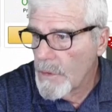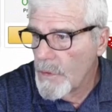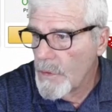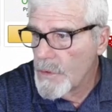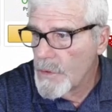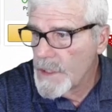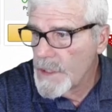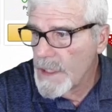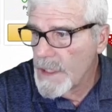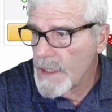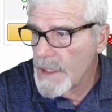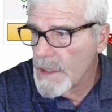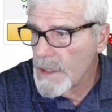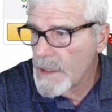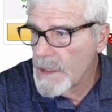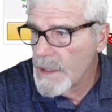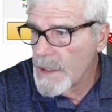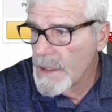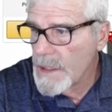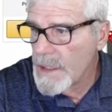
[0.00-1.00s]
you see
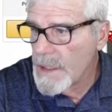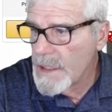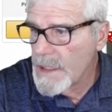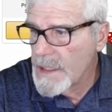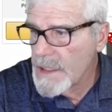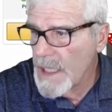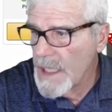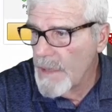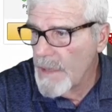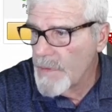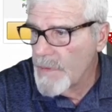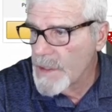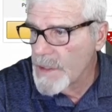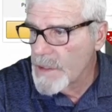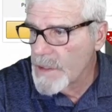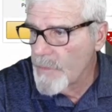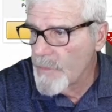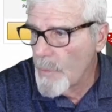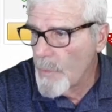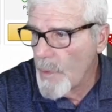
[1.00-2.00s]
the
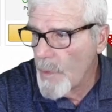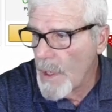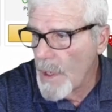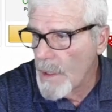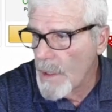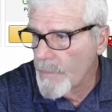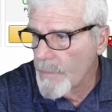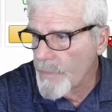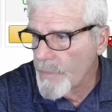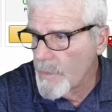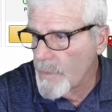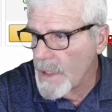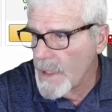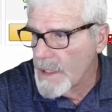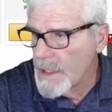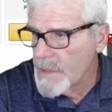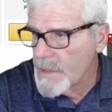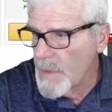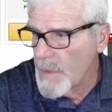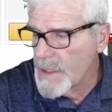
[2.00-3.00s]
savings of a product from
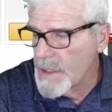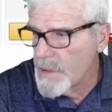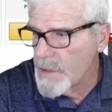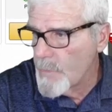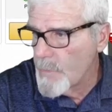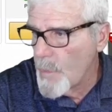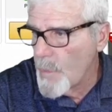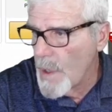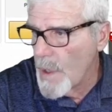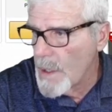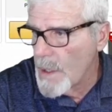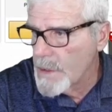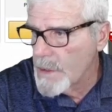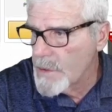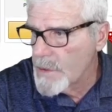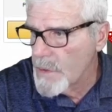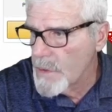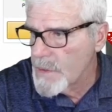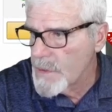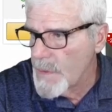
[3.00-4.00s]
inexpensive
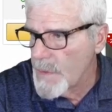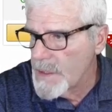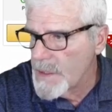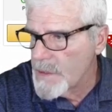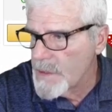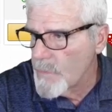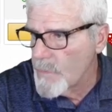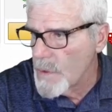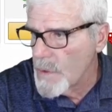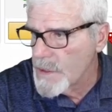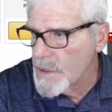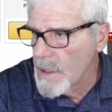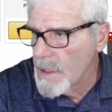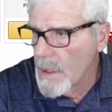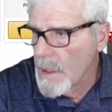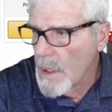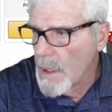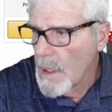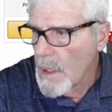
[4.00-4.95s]
products to expensive ones.